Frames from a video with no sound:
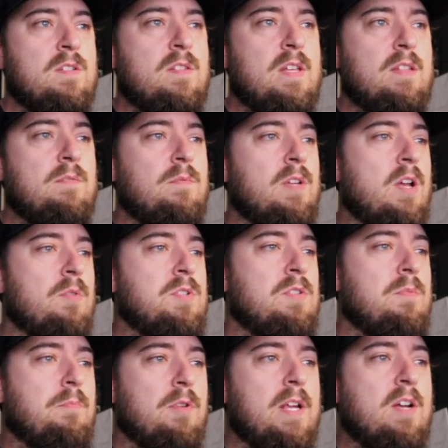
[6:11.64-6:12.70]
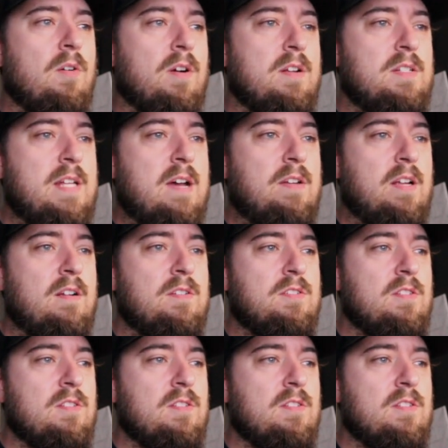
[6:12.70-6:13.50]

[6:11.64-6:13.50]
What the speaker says: So then we go to the pre-chorus down here.